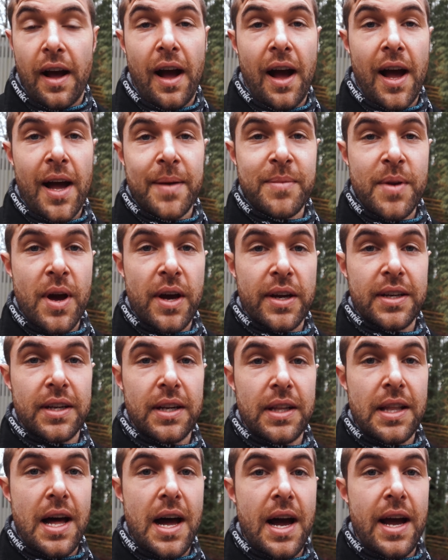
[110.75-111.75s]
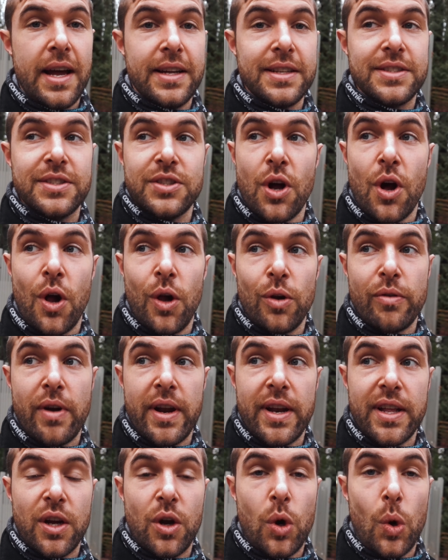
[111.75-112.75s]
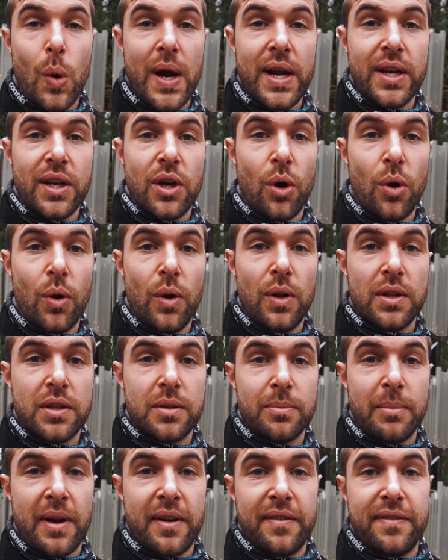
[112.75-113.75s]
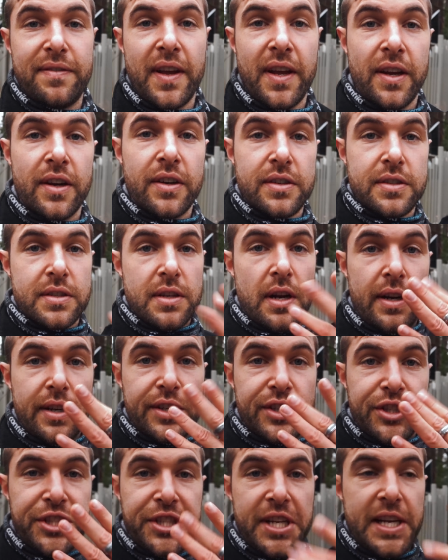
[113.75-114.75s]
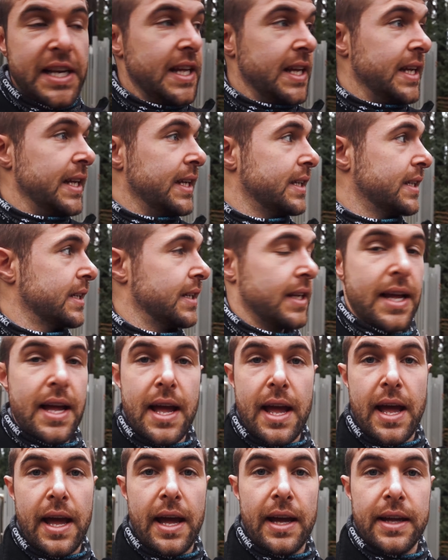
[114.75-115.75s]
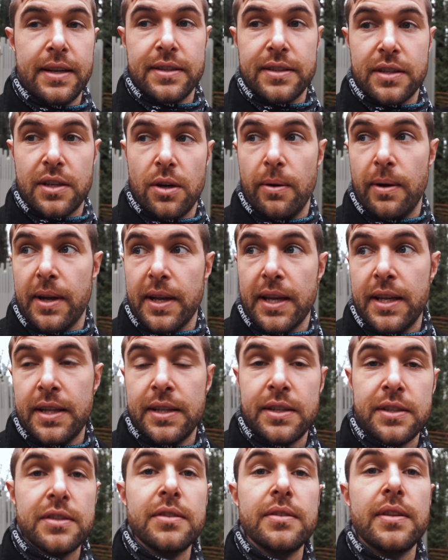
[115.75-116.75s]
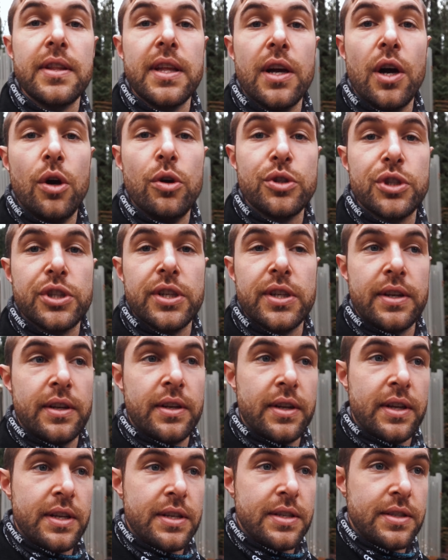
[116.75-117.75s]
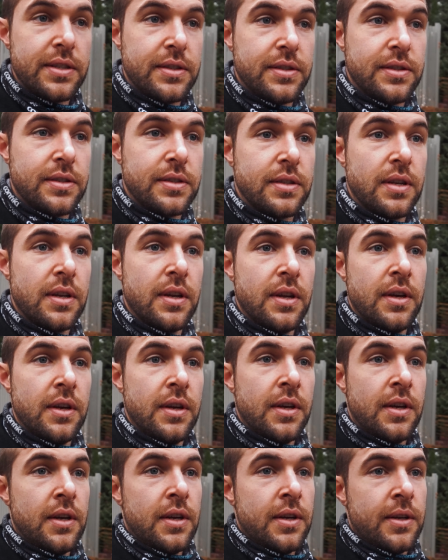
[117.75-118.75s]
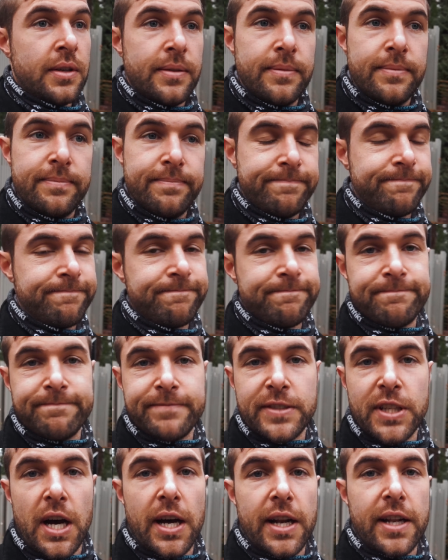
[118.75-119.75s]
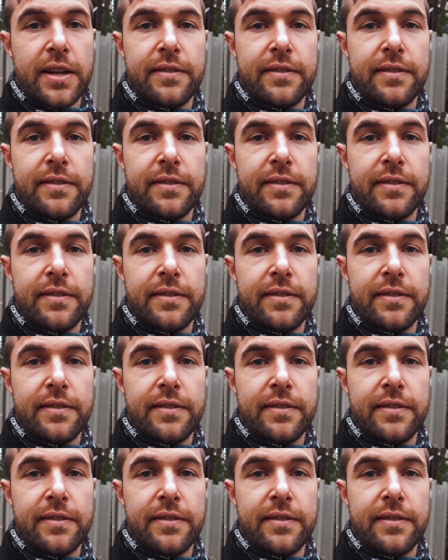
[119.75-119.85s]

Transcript: I'm not gonna lie, it's already quite cold. My fingers are chilly, and going into the ocean is not